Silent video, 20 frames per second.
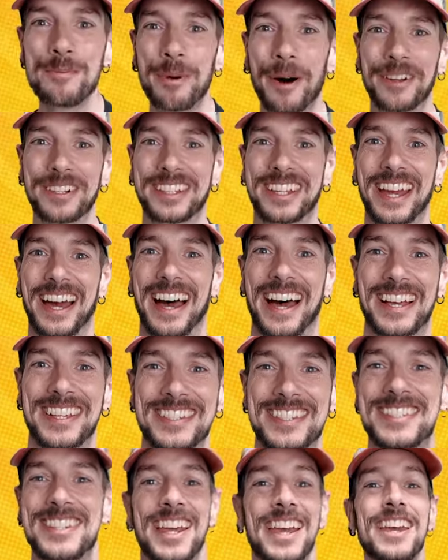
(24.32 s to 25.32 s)

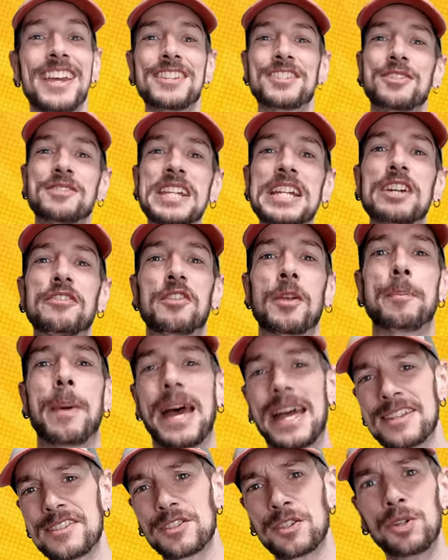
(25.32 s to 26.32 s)
podcast. So take off your
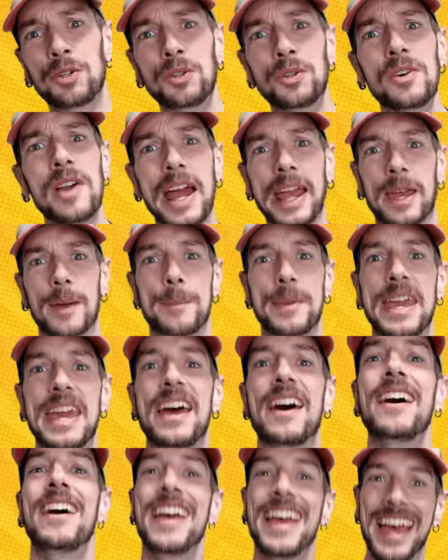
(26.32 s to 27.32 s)
pants, crack a
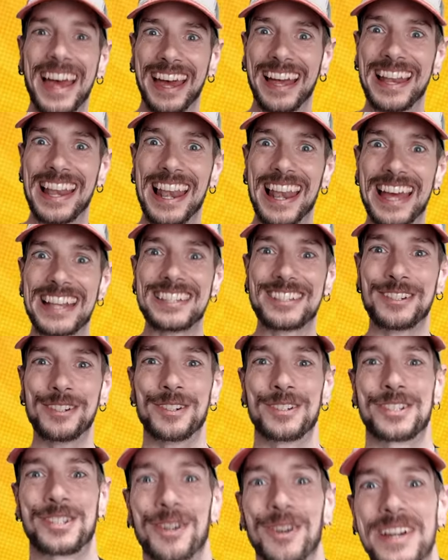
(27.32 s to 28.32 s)
beer, and let's
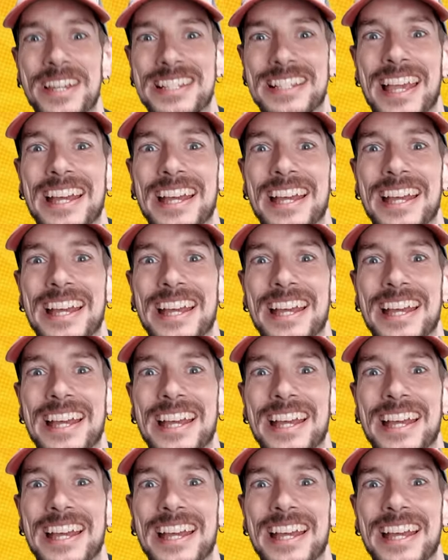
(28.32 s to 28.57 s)
talk toys.